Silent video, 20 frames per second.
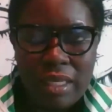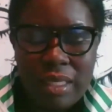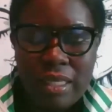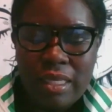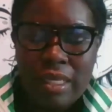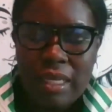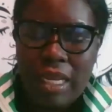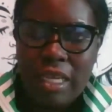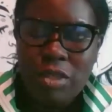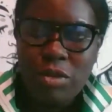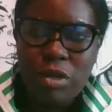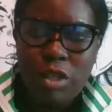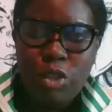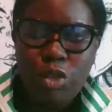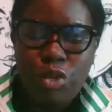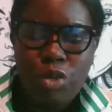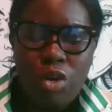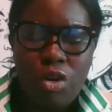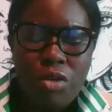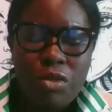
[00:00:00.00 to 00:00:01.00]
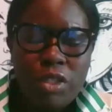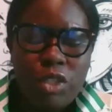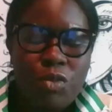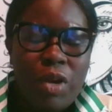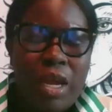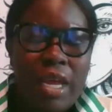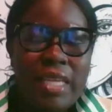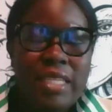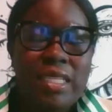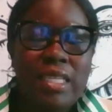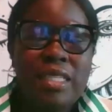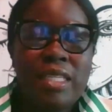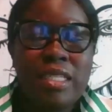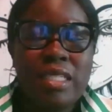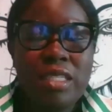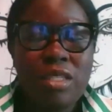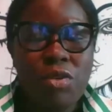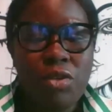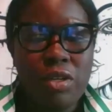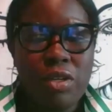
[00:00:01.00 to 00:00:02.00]
The next one is Taurus rising. This
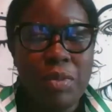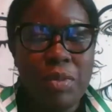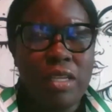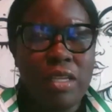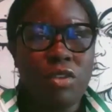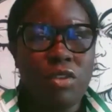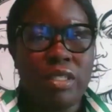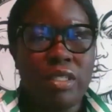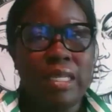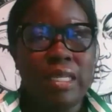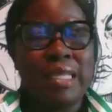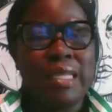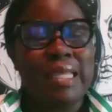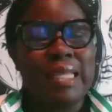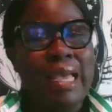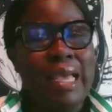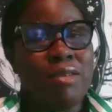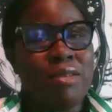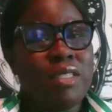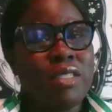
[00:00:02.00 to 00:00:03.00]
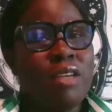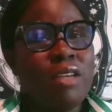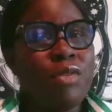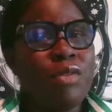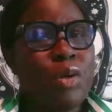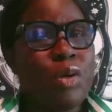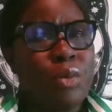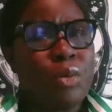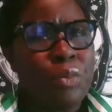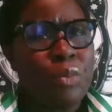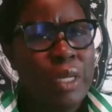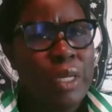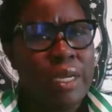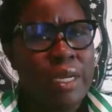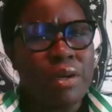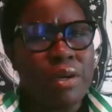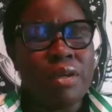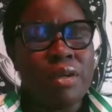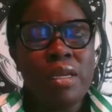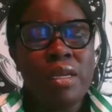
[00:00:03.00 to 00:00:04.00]
is going to be in your 10th house of career.